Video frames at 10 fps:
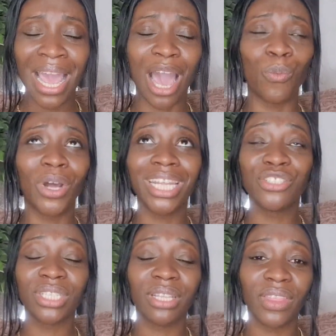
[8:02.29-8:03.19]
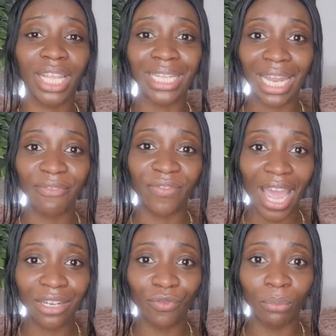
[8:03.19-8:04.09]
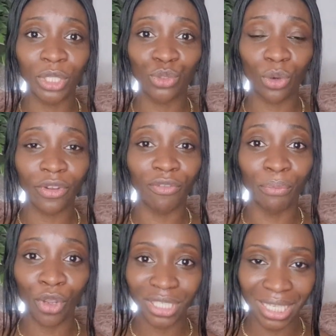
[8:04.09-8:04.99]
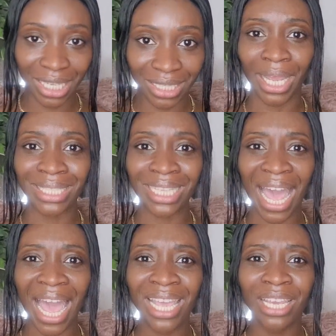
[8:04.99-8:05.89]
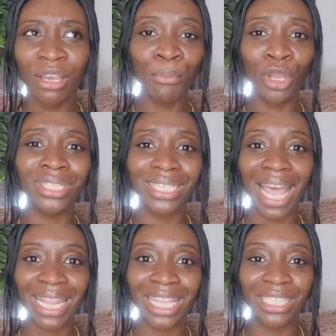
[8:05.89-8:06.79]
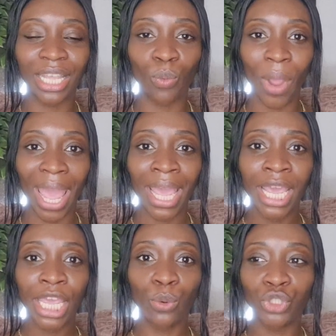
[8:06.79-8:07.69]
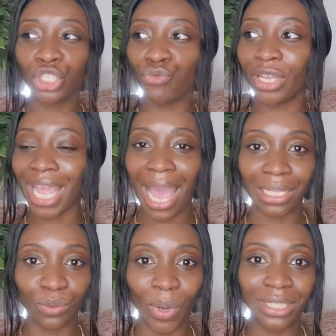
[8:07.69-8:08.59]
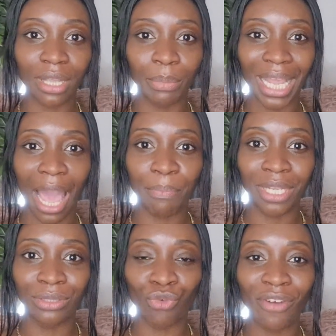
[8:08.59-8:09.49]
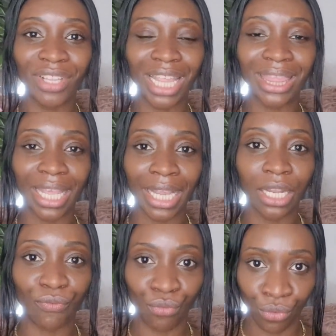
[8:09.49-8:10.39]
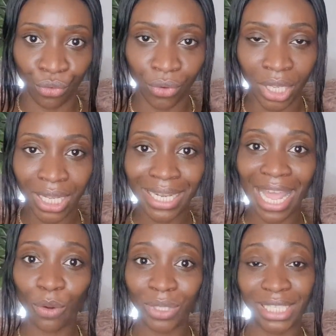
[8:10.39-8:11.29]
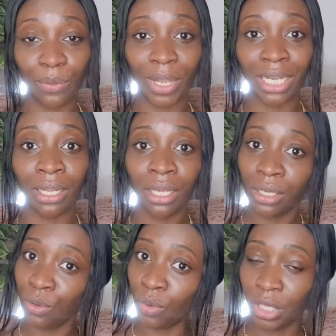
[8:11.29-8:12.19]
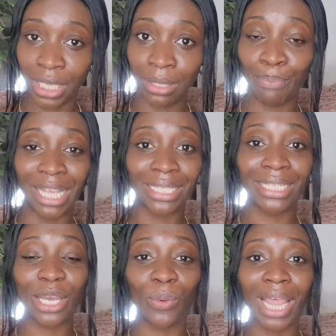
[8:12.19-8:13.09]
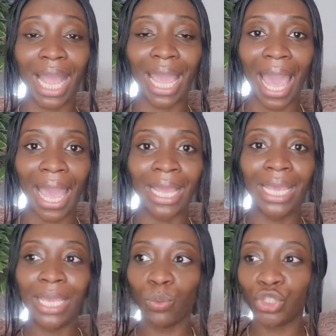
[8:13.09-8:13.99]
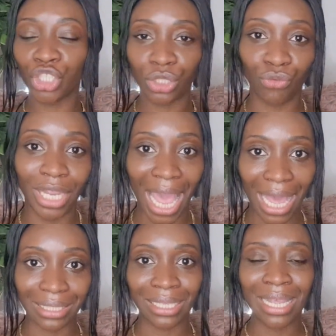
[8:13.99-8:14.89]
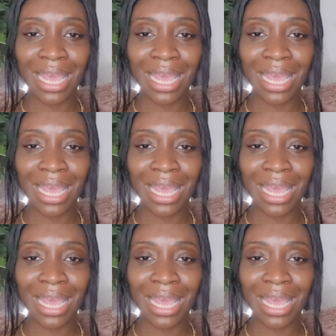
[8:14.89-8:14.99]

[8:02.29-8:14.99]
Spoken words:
And one interesting thing that I find from the story of Moses is that Moses had this thing where he would just react when something happens rather than thinking it through. Like we see when he basically dealt with that guy, he would just react.